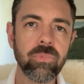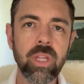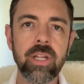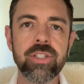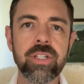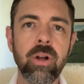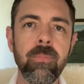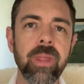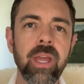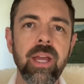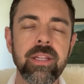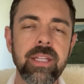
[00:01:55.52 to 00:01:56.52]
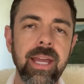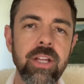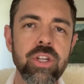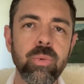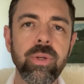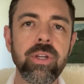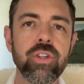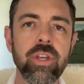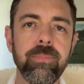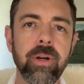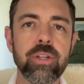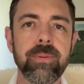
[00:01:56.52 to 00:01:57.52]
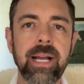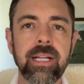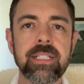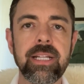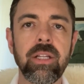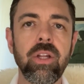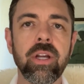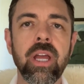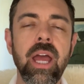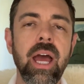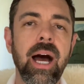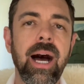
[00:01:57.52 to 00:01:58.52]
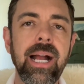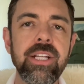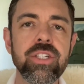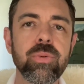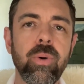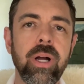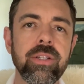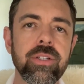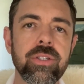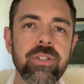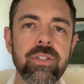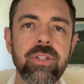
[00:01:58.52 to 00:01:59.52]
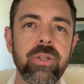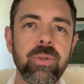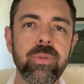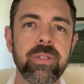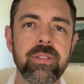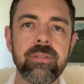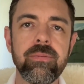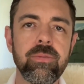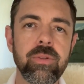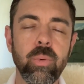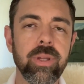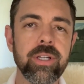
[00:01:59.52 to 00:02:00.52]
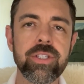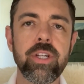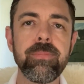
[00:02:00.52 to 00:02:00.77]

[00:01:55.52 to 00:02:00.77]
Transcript: So the agent will usually push back and say, look, I just want there's two